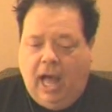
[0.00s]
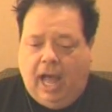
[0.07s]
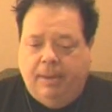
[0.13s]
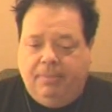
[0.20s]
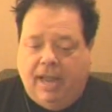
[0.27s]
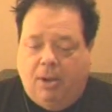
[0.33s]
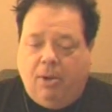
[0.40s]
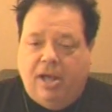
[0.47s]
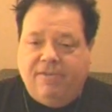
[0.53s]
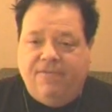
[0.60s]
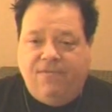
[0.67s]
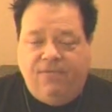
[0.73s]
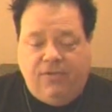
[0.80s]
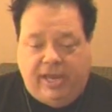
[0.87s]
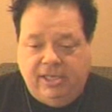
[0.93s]
I'm now on
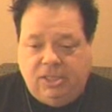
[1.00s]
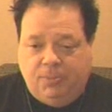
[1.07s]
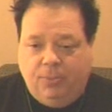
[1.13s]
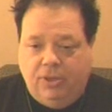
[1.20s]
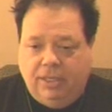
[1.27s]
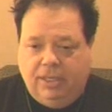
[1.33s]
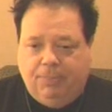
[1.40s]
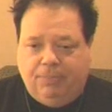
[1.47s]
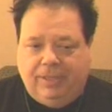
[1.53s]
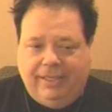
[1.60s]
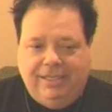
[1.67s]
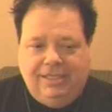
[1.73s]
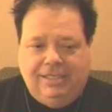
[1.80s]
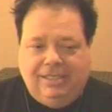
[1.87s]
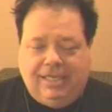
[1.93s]
Facebook.
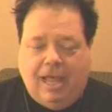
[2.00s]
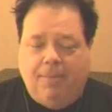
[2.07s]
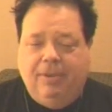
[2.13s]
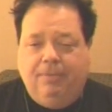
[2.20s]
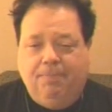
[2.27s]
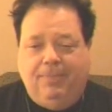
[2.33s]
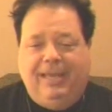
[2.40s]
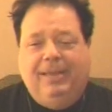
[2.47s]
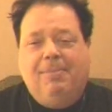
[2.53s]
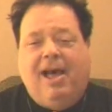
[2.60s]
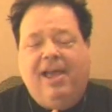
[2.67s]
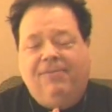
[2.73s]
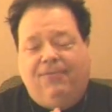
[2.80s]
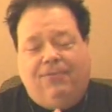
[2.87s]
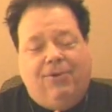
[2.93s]
Please come and be
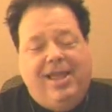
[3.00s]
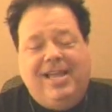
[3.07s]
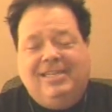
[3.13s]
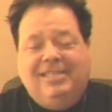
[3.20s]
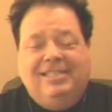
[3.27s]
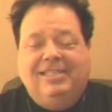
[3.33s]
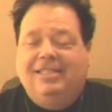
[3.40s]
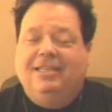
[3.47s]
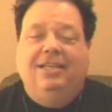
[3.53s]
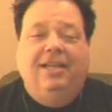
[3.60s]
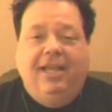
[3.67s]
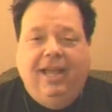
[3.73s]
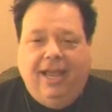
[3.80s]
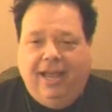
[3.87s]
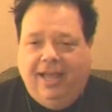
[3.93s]
my friend.
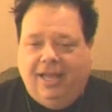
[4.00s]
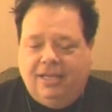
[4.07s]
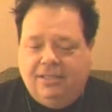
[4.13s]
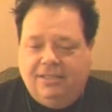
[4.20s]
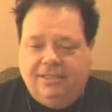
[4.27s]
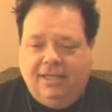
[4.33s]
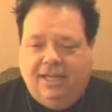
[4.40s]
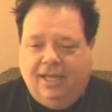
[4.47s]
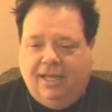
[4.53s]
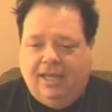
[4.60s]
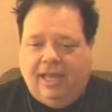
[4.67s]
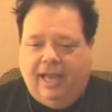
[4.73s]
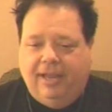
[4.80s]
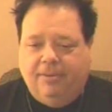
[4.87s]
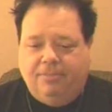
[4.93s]
And
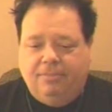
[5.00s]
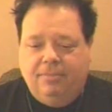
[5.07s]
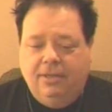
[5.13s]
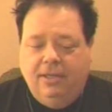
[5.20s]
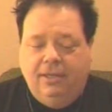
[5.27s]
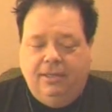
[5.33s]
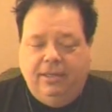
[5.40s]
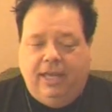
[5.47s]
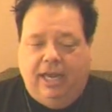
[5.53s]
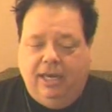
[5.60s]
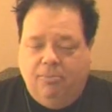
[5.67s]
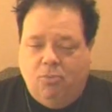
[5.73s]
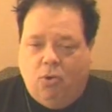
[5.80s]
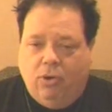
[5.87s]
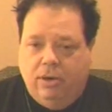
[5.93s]
I am
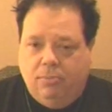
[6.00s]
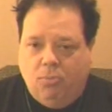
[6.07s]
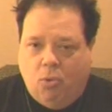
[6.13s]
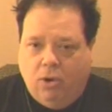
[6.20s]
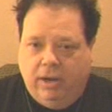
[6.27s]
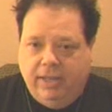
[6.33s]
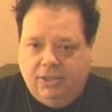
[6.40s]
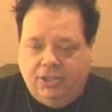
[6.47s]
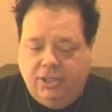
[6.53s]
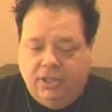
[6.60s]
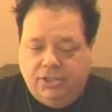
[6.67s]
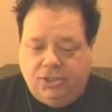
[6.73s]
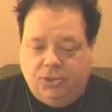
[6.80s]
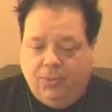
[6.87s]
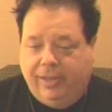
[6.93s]
getting more and more into
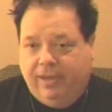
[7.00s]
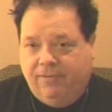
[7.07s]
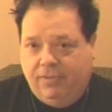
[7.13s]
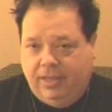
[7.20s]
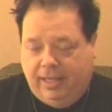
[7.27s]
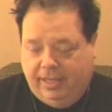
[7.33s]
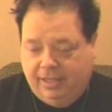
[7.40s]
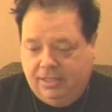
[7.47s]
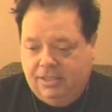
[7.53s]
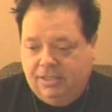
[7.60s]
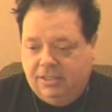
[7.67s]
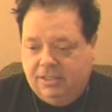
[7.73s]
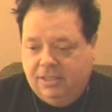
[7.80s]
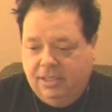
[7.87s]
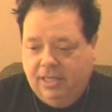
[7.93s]
the swing of
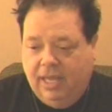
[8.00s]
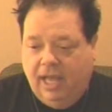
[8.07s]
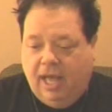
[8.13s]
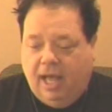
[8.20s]
things.